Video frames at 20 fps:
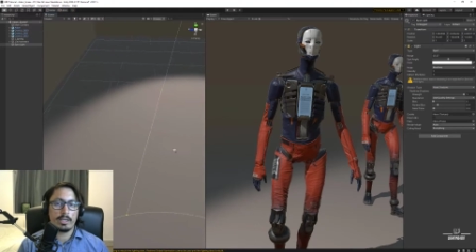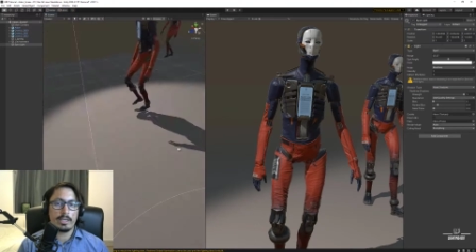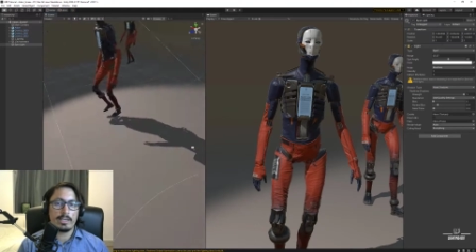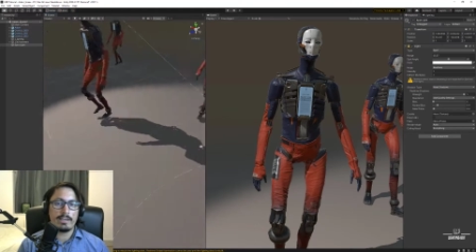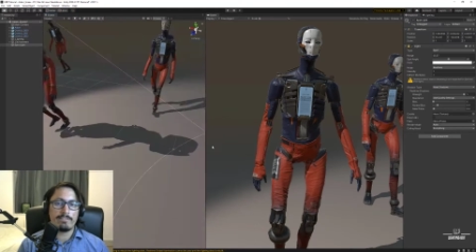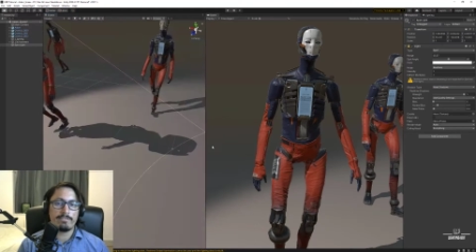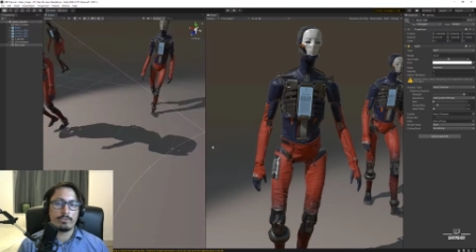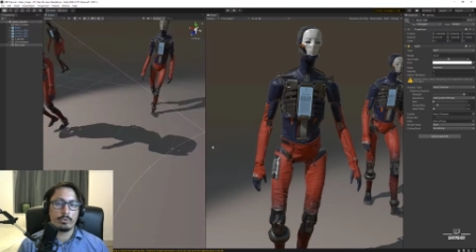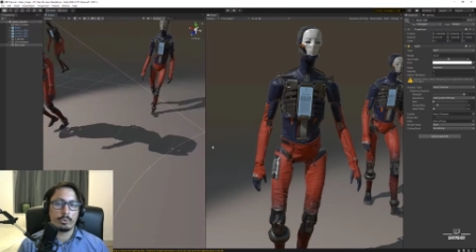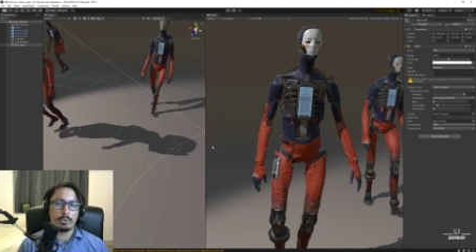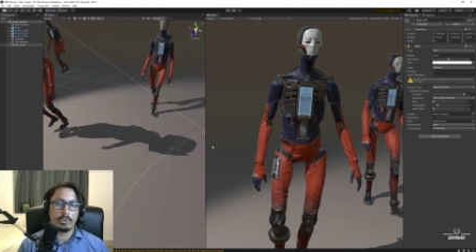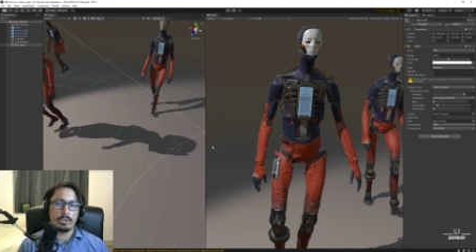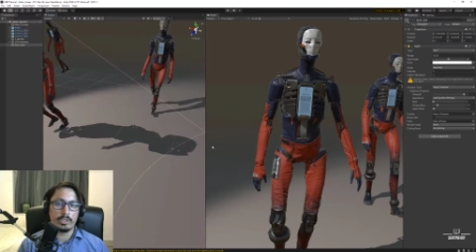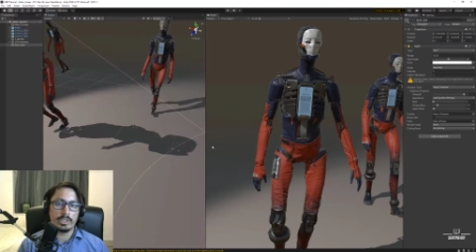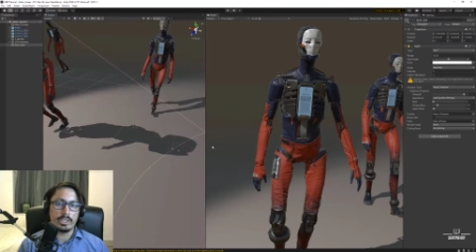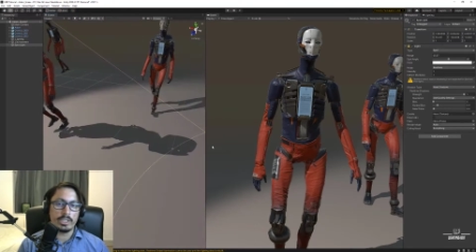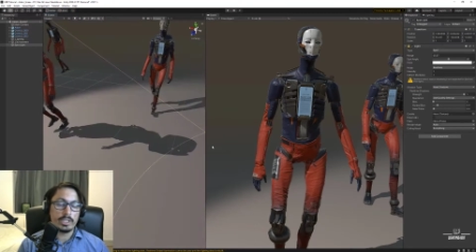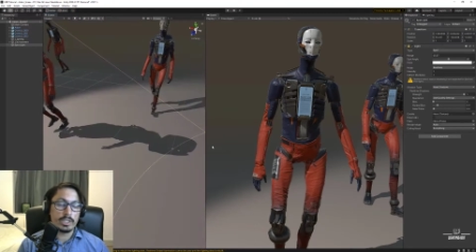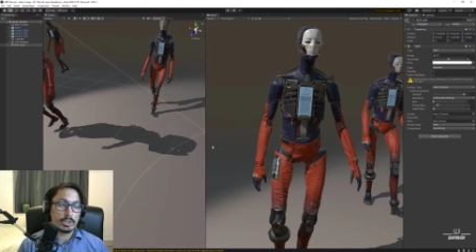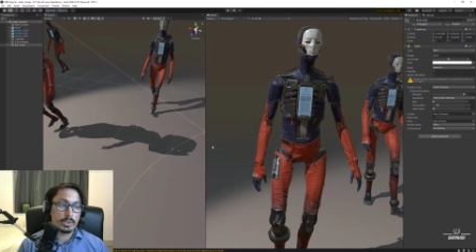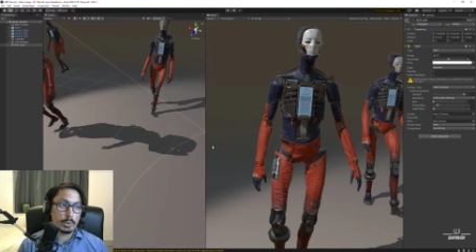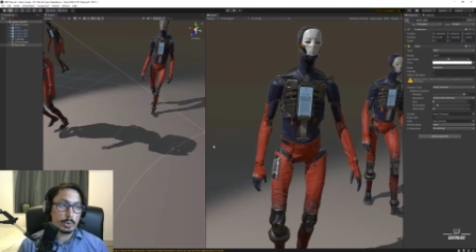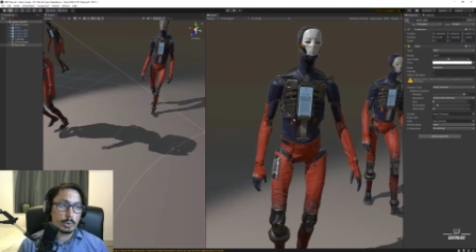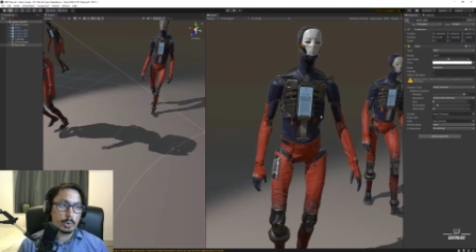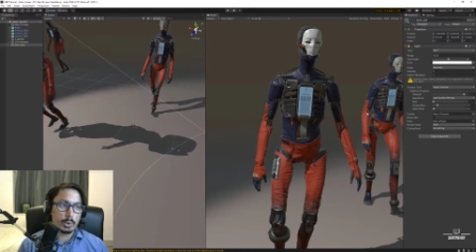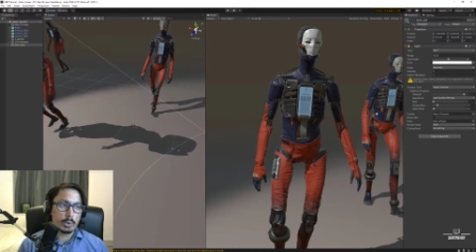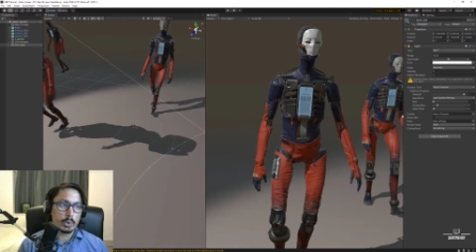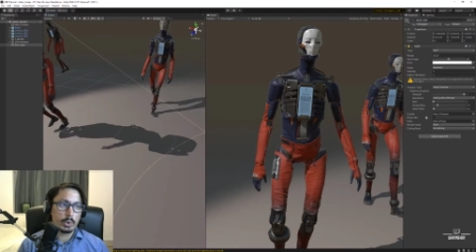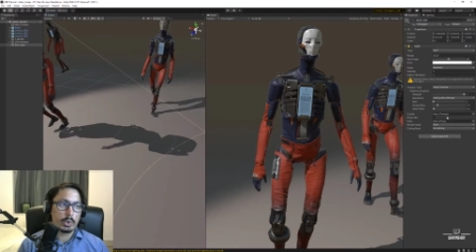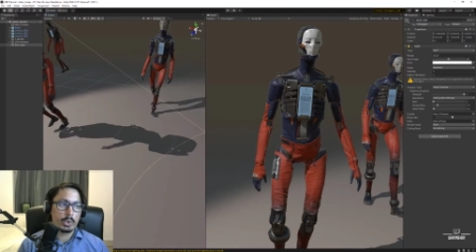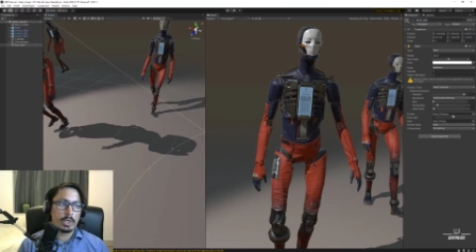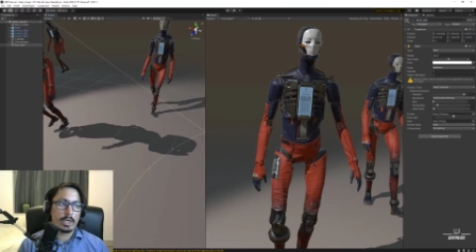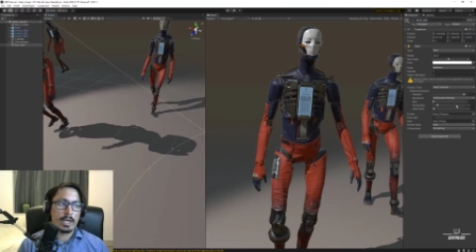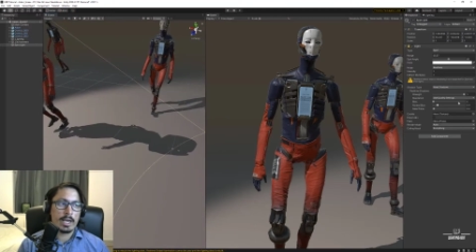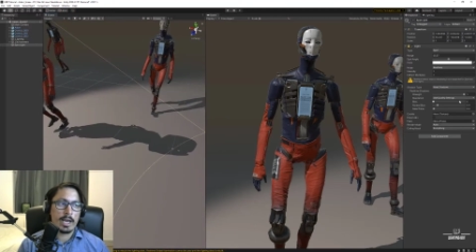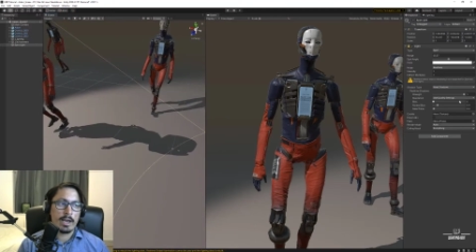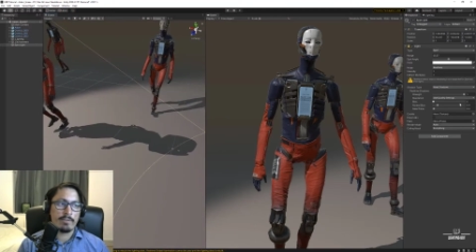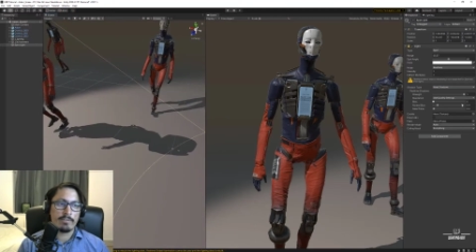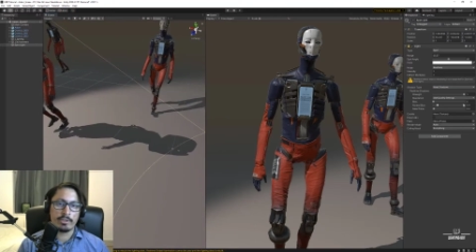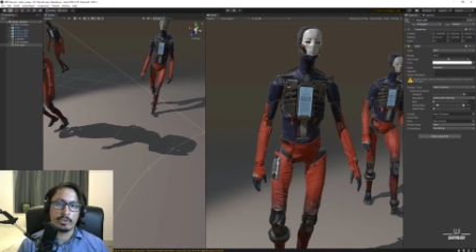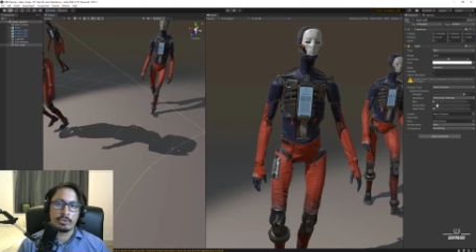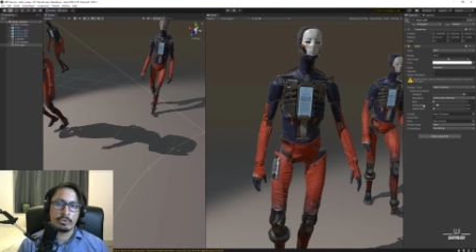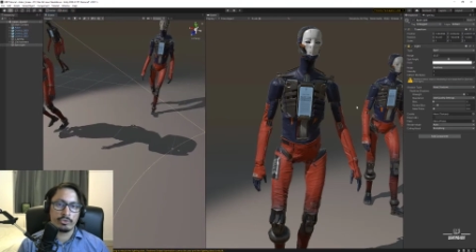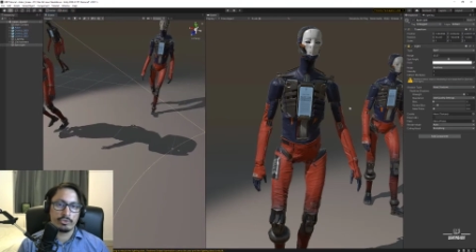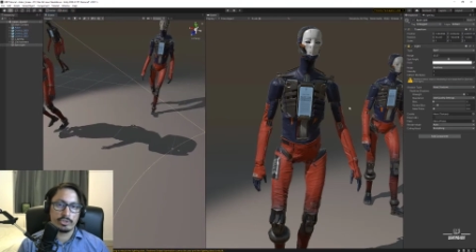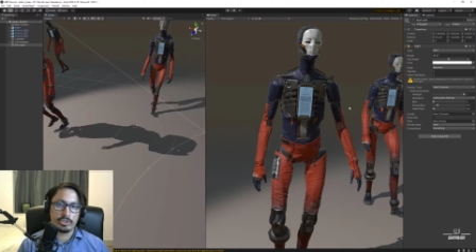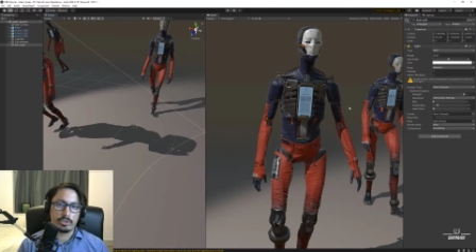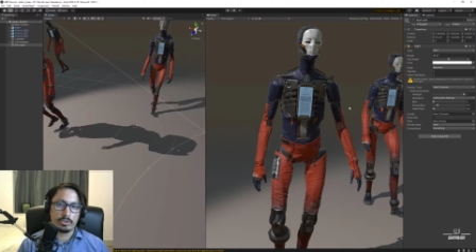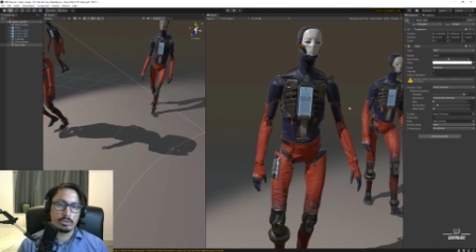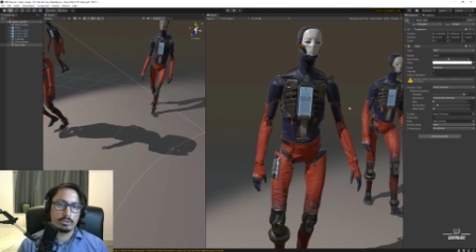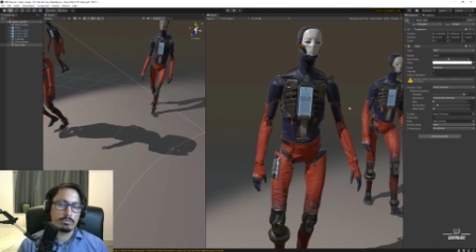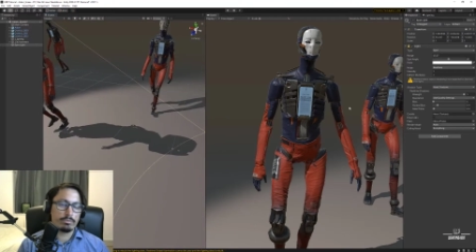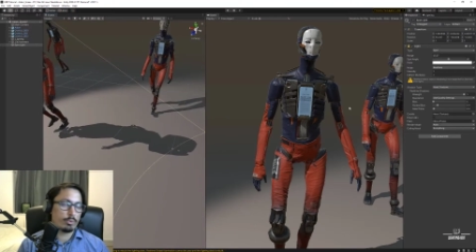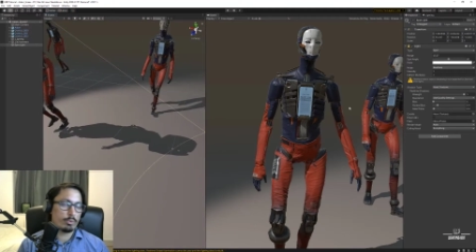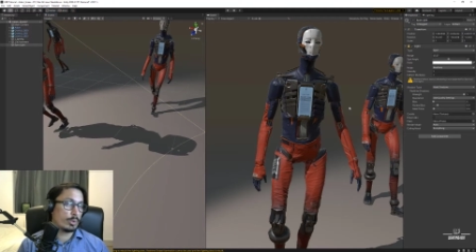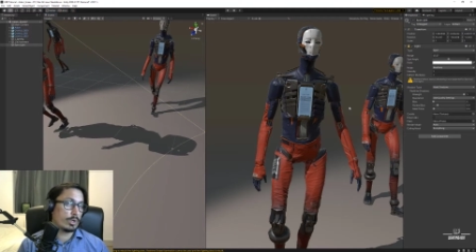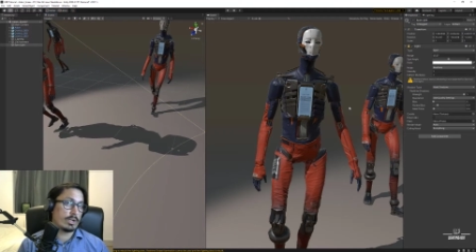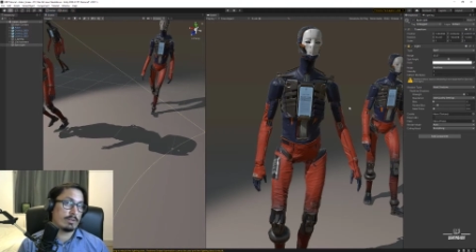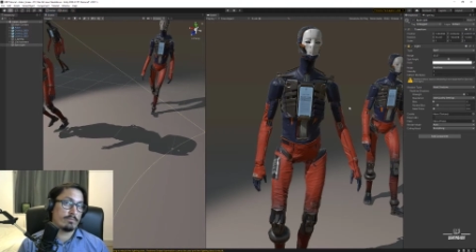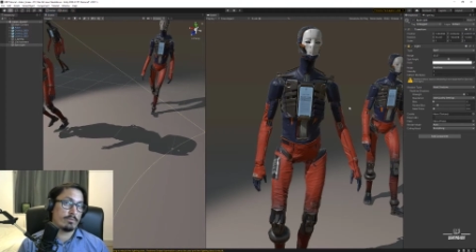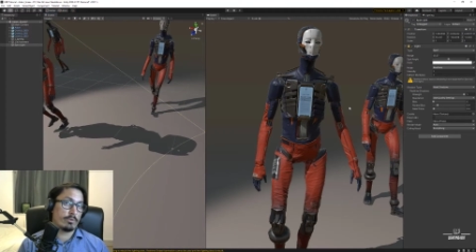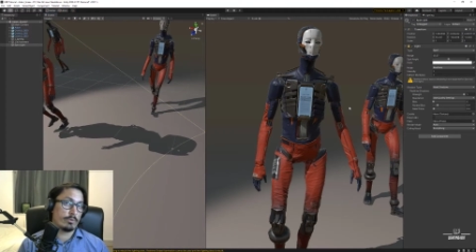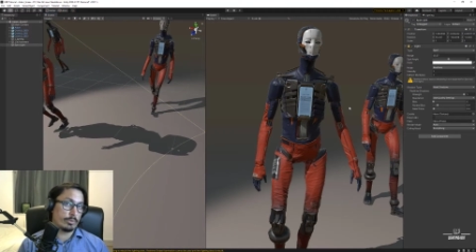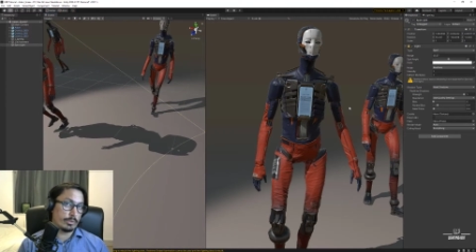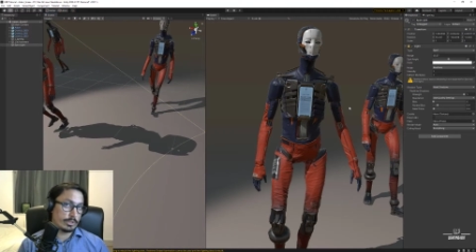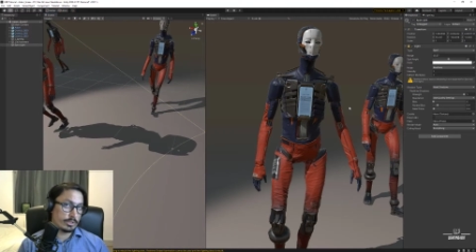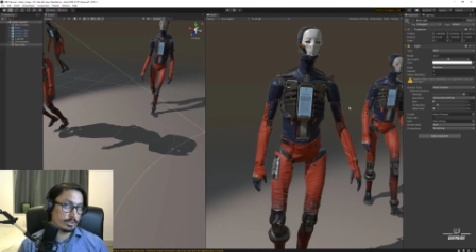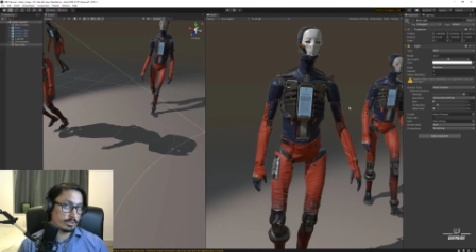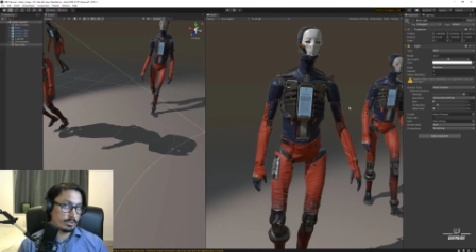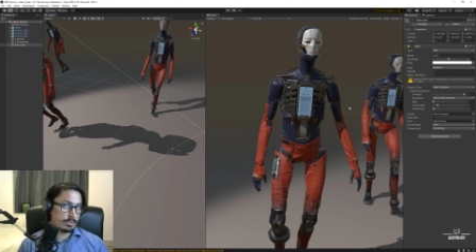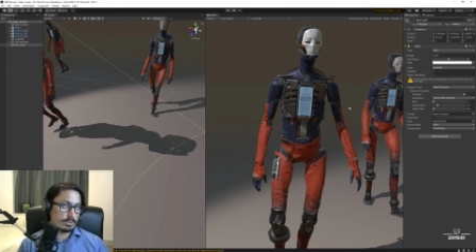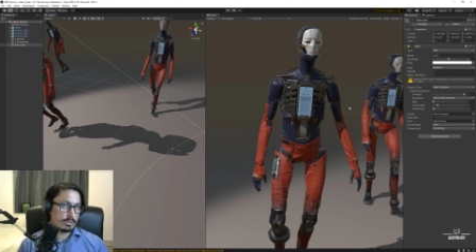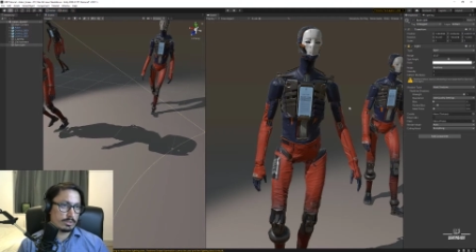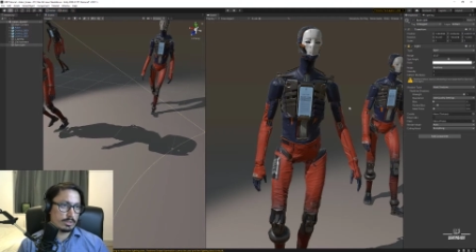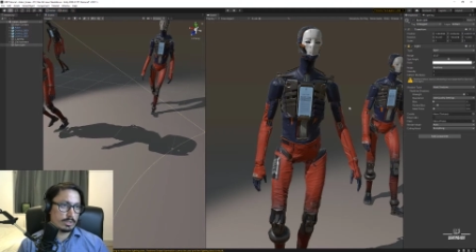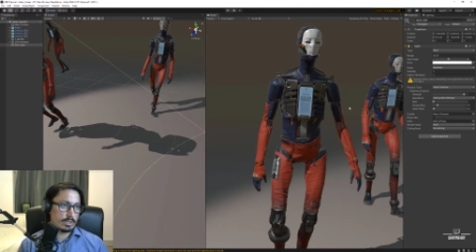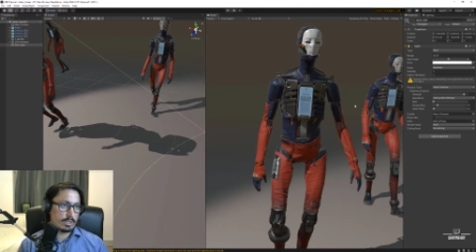if you need to have it on zero for whatever reason,